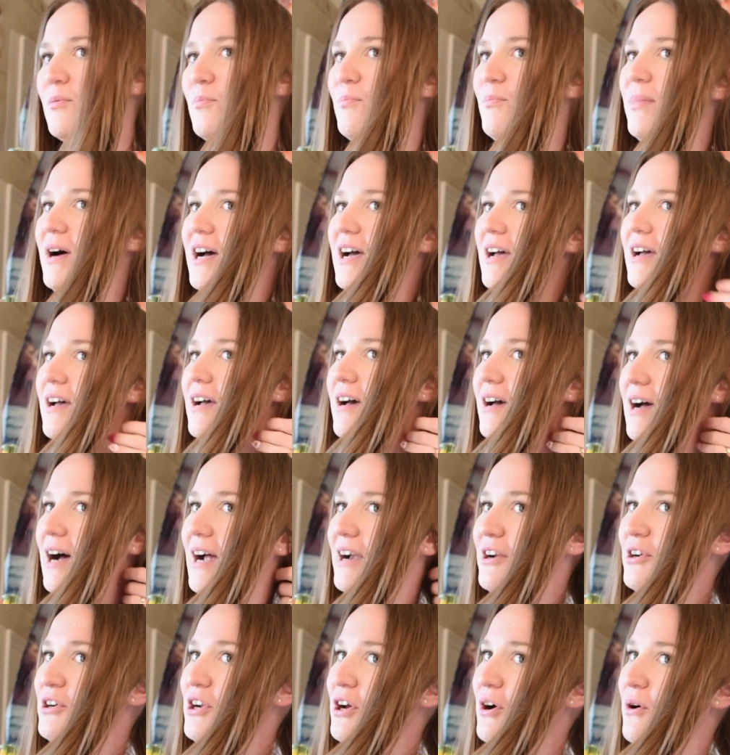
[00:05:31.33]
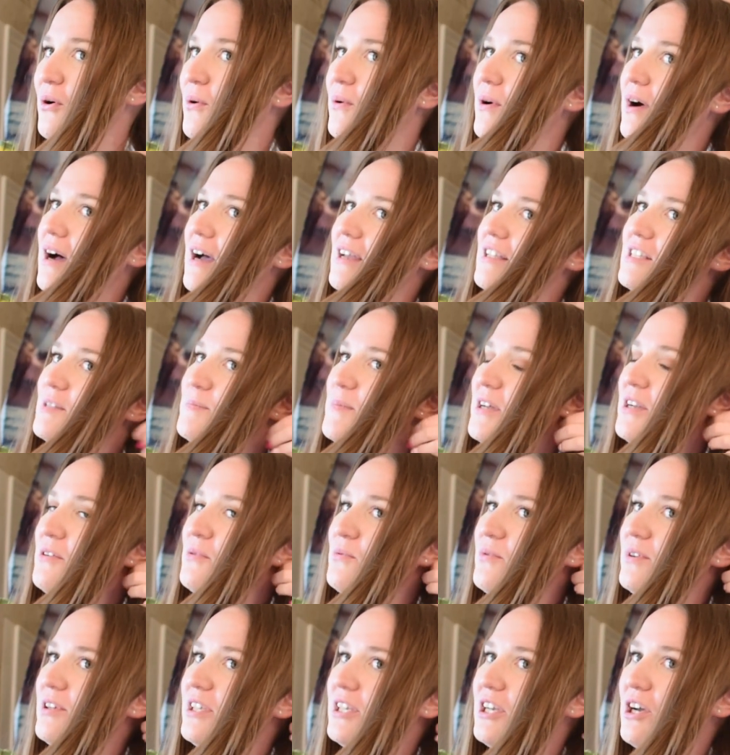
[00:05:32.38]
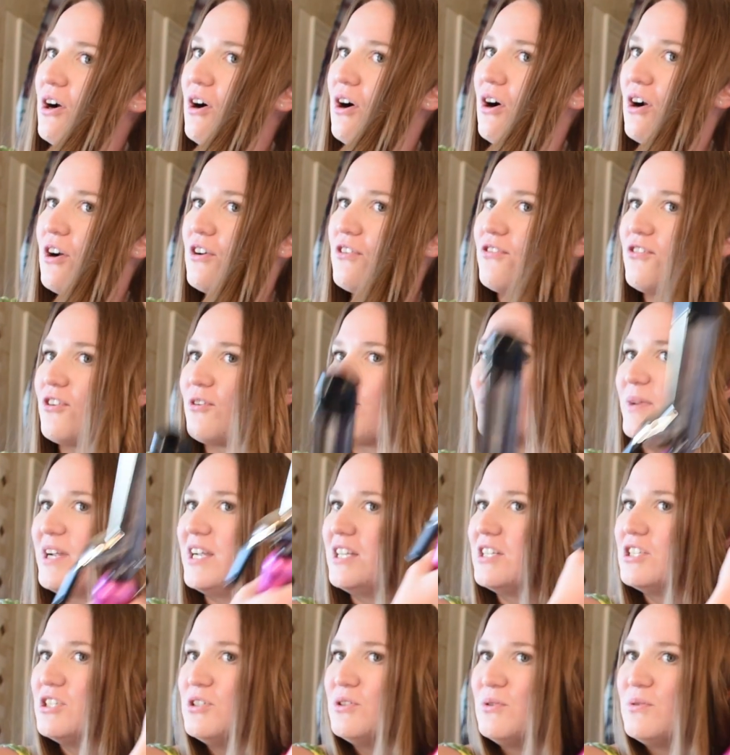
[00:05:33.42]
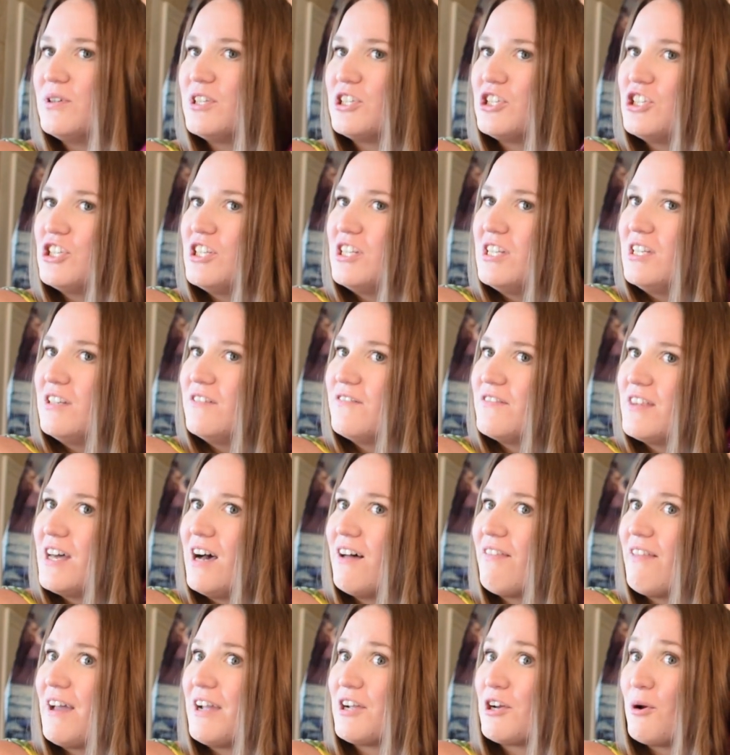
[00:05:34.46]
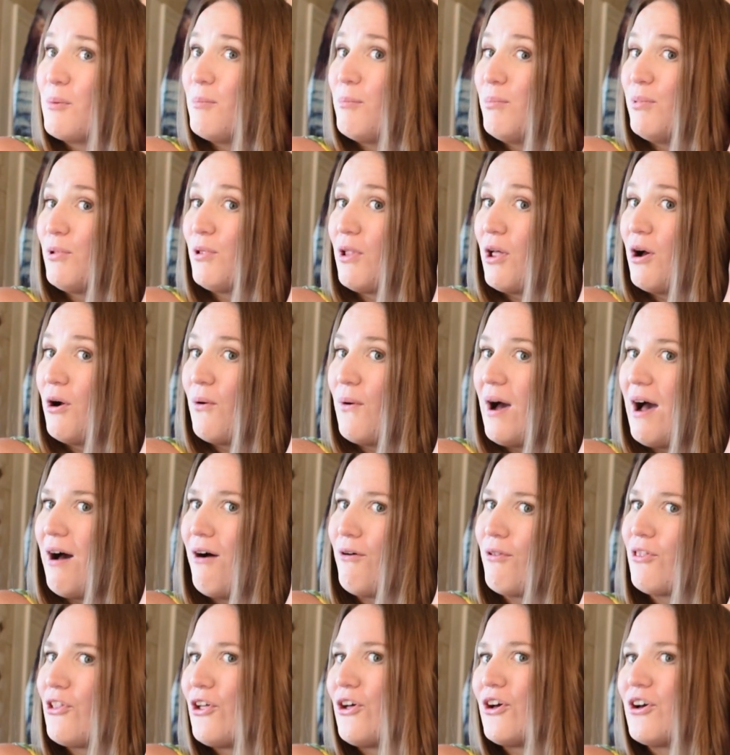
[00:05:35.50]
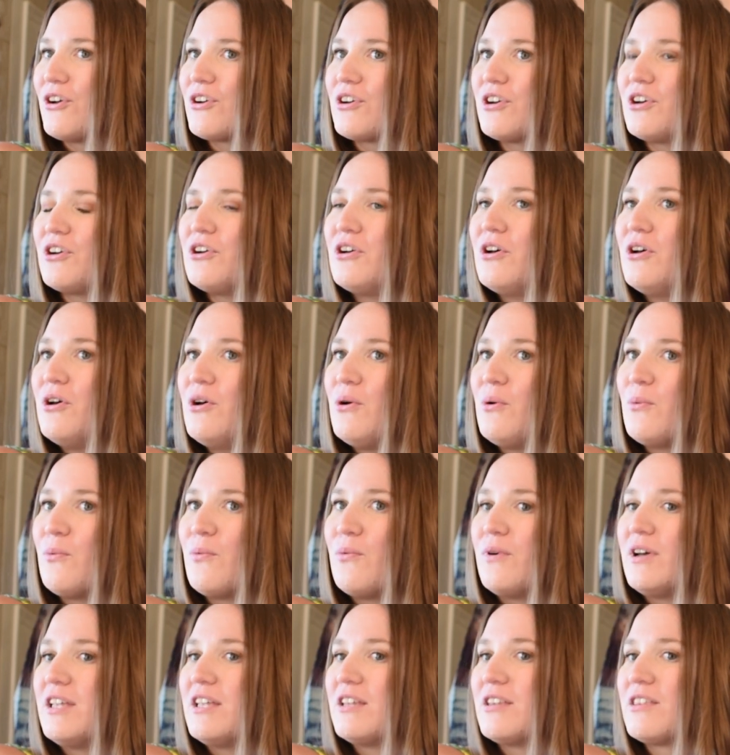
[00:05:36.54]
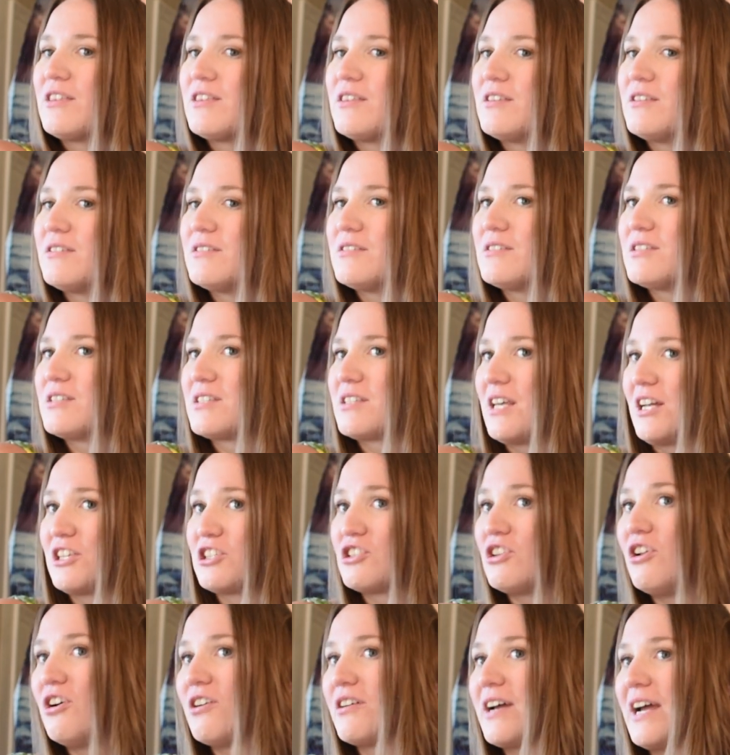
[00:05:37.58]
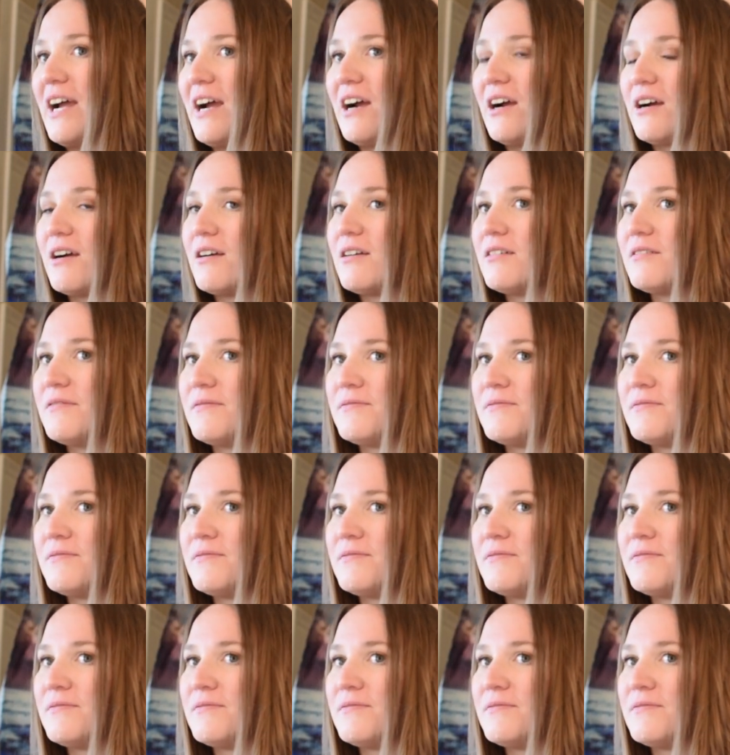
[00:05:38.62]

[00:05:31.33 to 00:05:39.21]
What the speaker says: But I don't know, it's been really hard for me to achieve that like blowout look with such long hair.